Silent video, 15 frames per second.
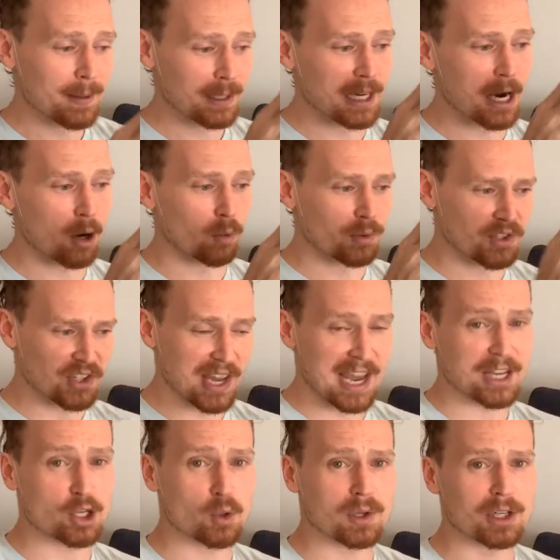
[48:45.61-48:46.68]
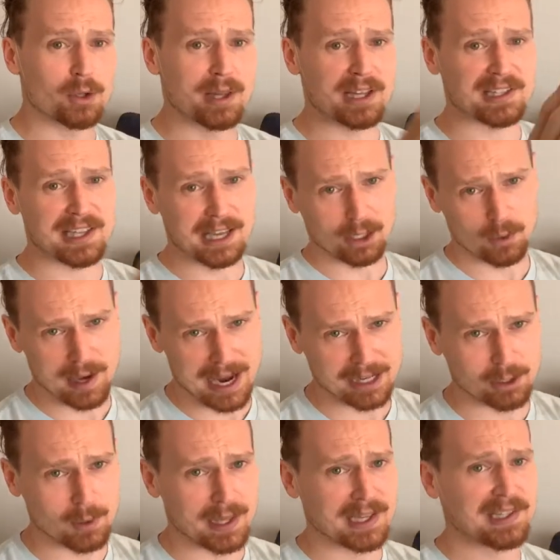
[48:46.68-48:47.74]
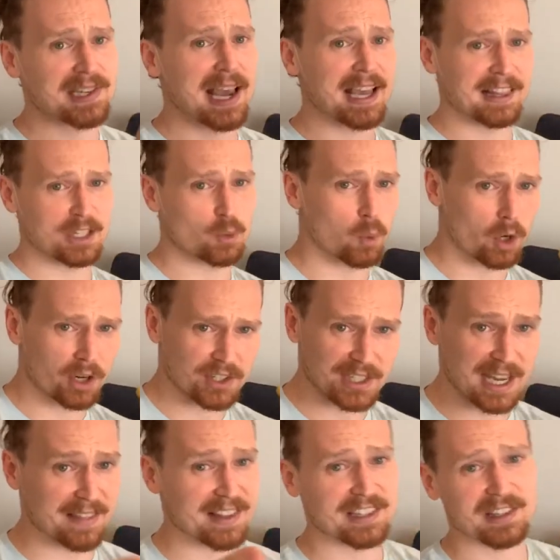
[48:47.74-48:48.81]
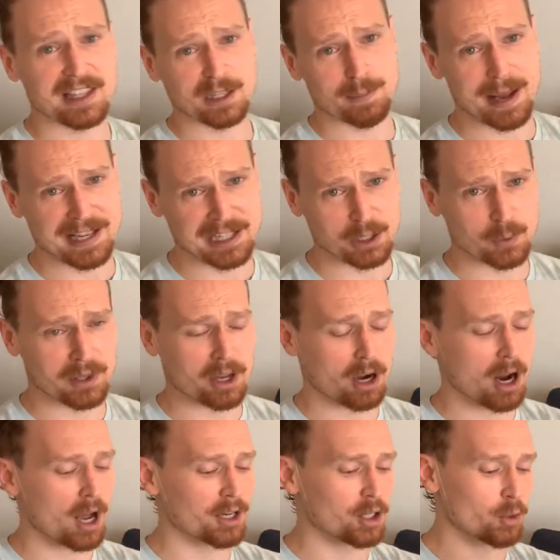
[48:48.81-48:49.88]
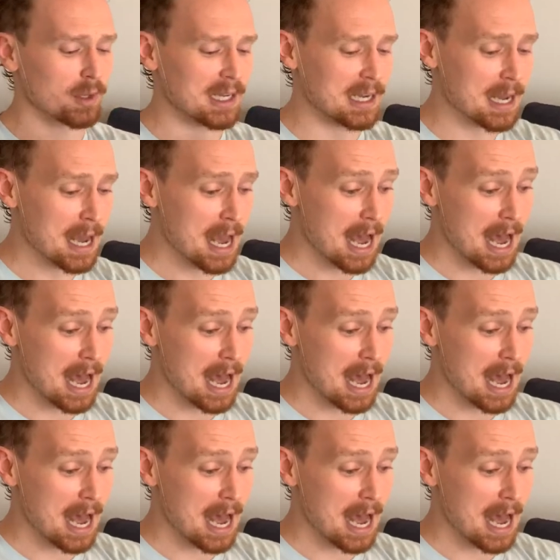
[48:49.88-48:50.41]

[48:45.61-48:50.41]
you know, saying you can do this, saying you can't do this, saying this works, say this messes with our continuity,